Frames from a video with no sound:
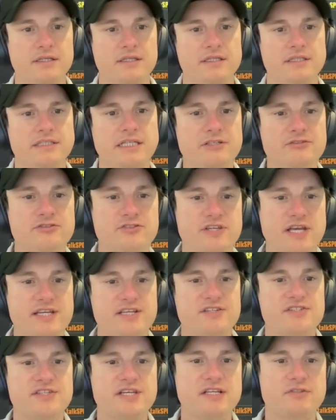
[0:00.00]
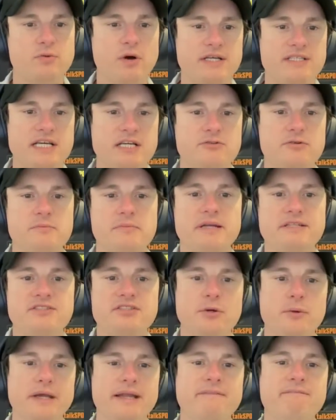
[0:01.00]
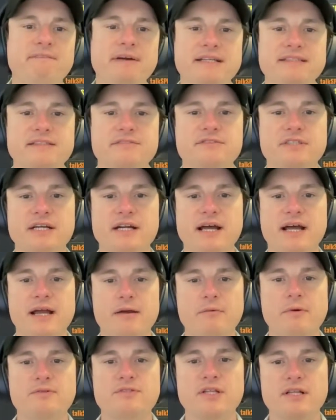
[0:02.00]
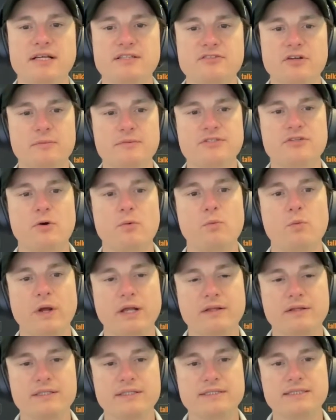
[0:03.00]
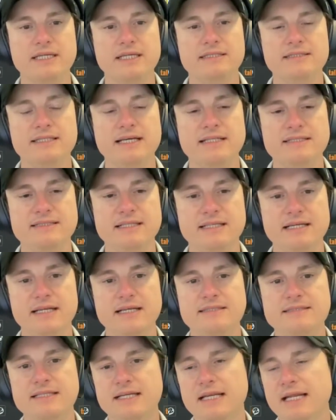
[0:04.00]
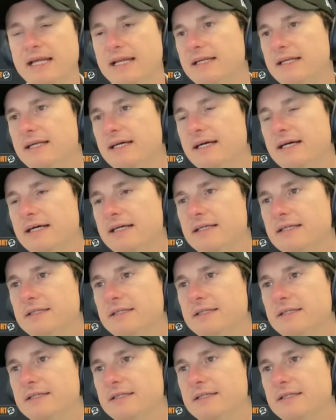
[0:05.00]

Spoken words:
Chandrasekhar says, why has Ashwin been so ineffective today? When was the last time he's gone wickless in test innings in India?